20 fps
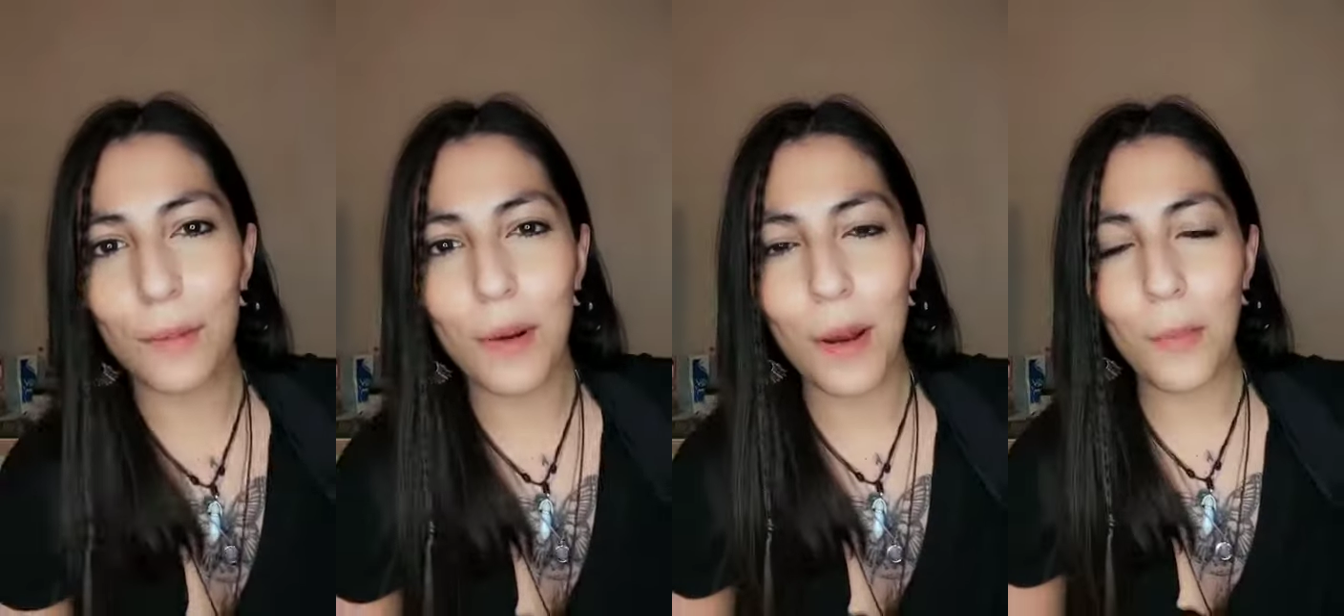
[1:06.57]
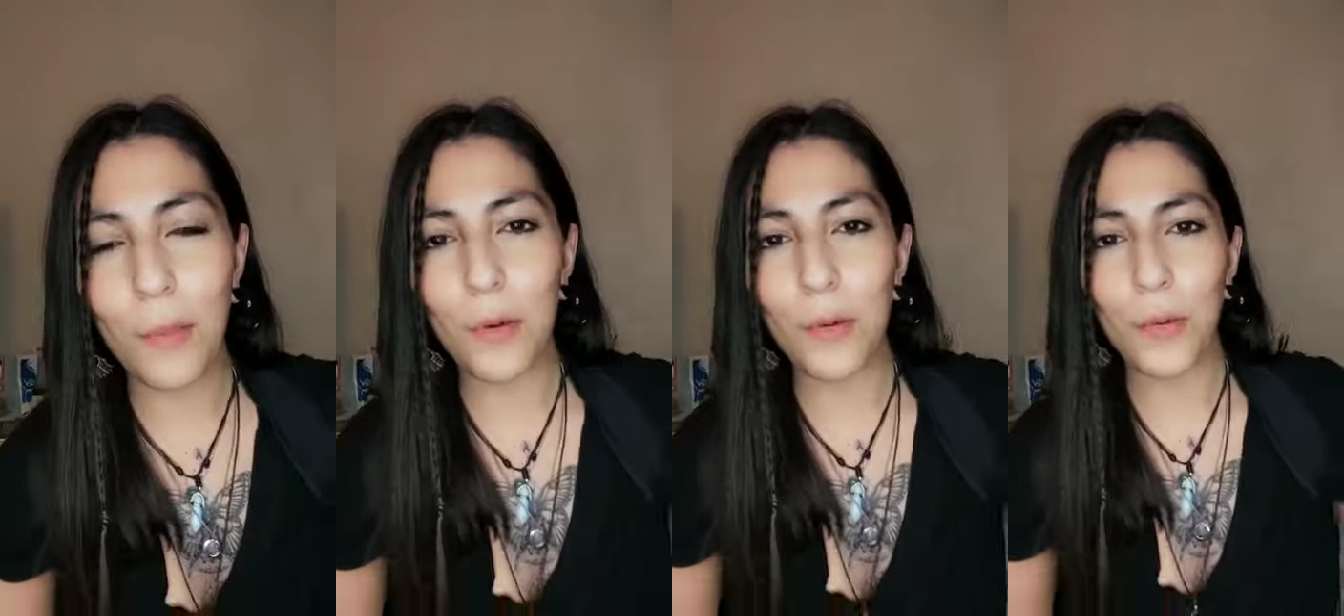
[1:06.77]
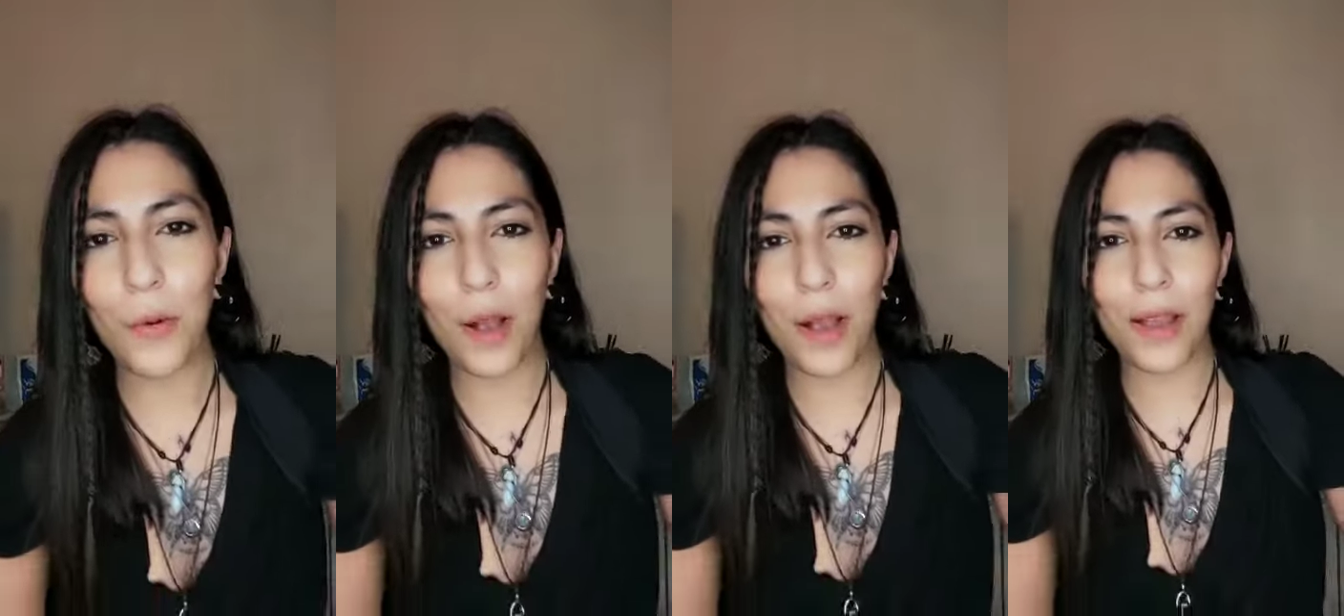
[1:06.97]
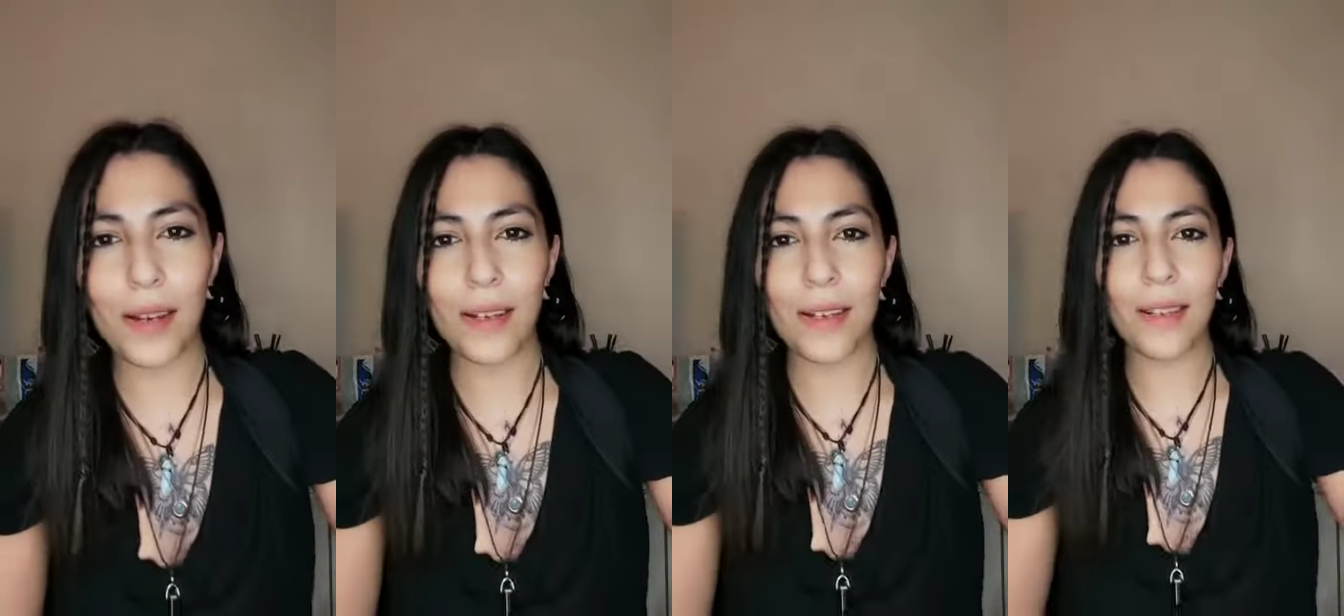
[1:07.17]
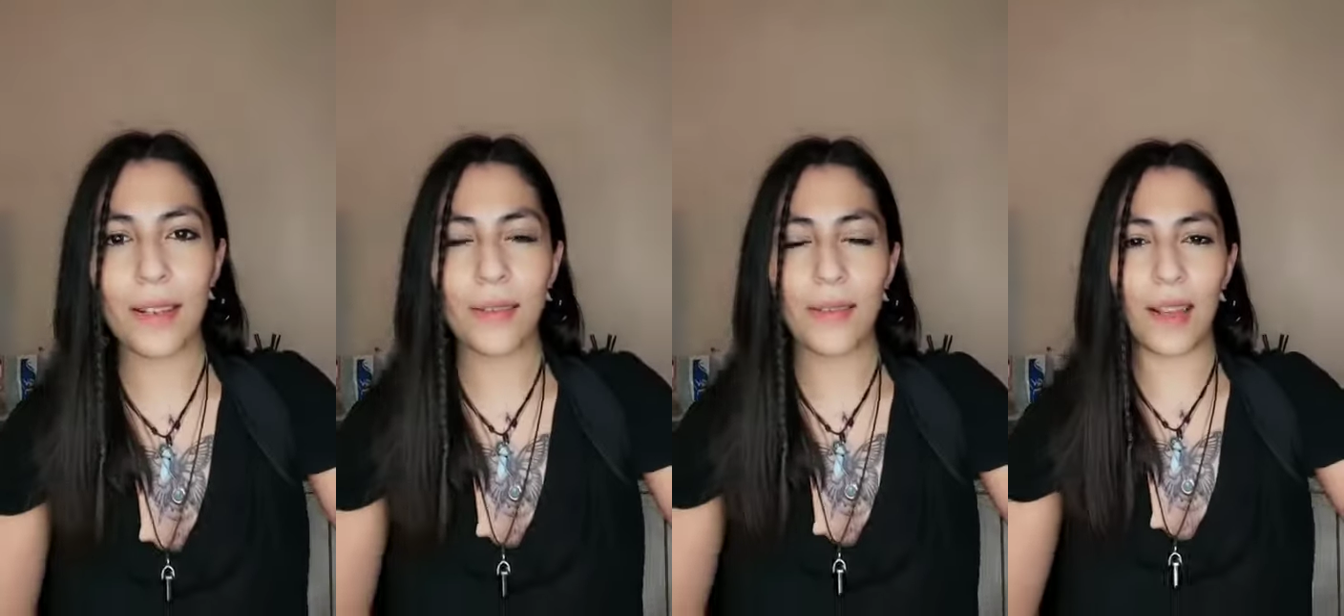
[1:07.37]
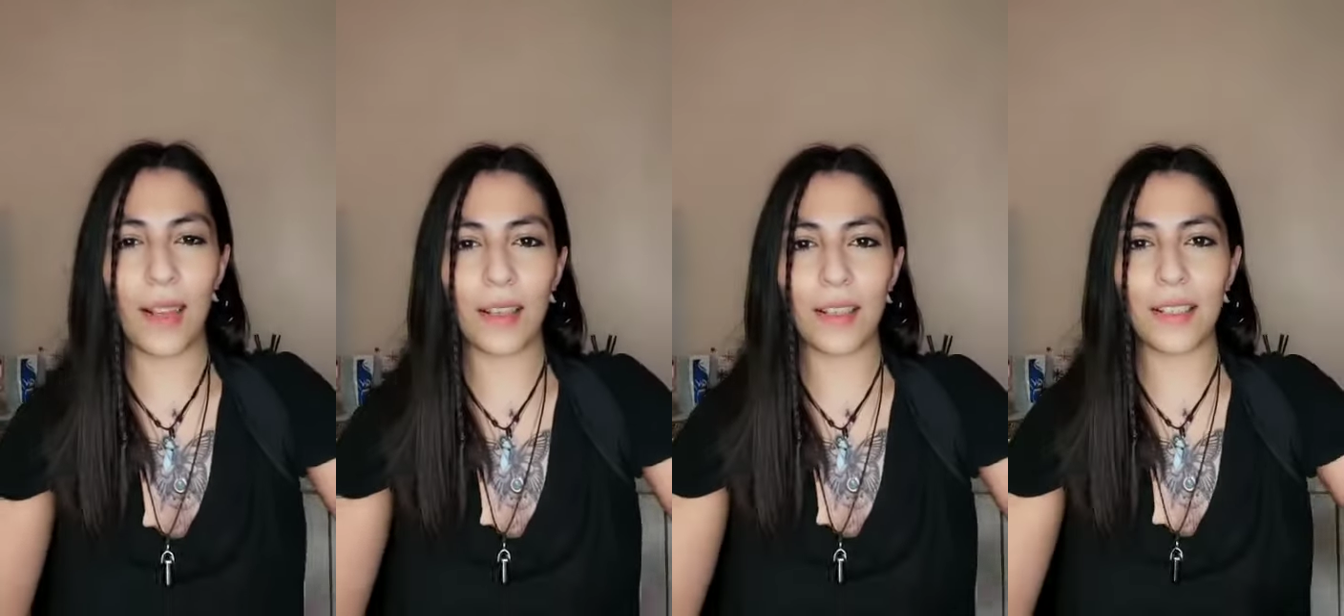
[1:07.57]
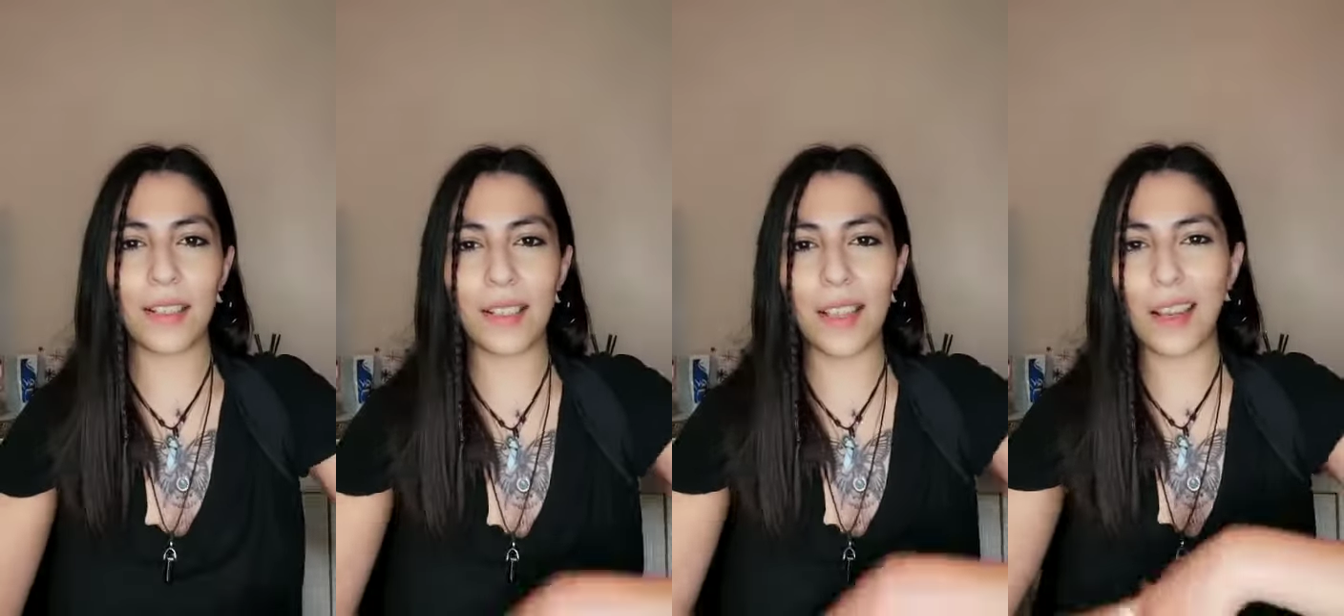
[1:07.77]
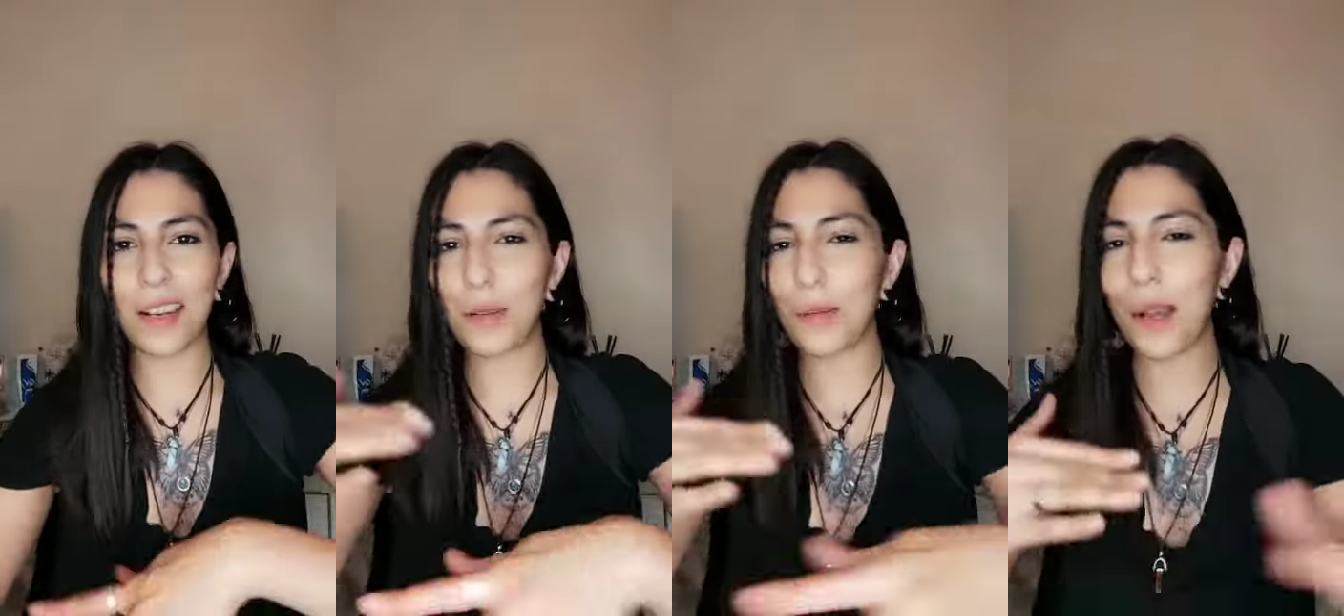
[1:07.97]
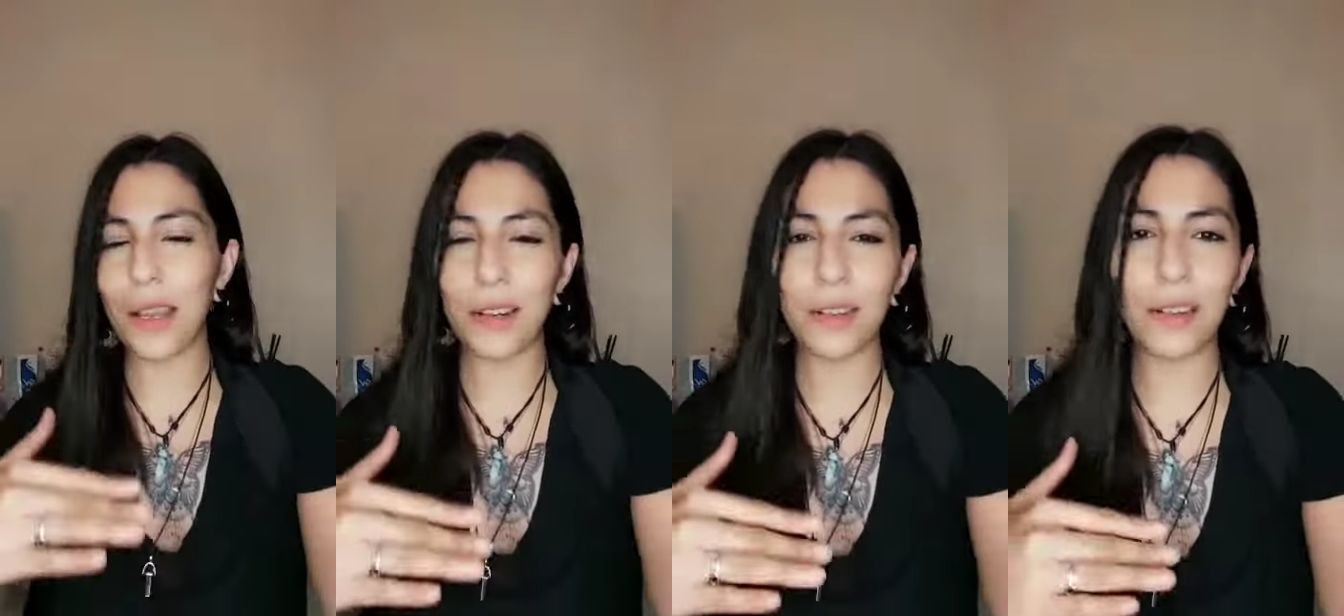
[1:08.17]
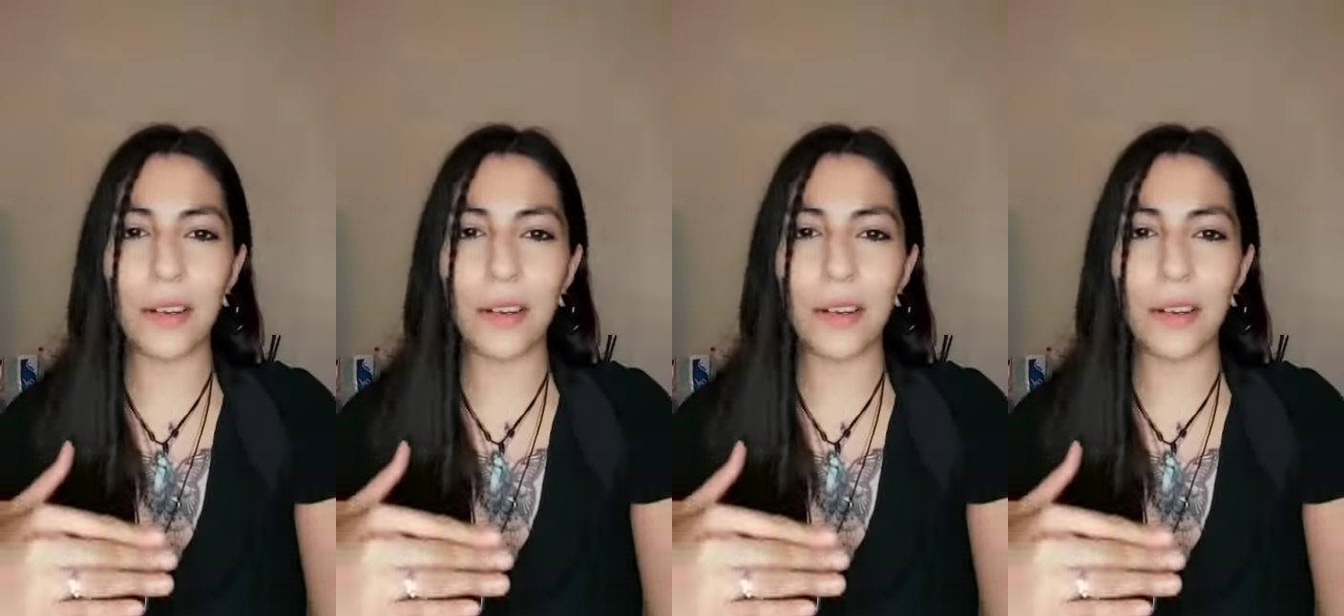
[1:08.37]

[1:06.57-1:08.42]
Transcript: number one, a segue to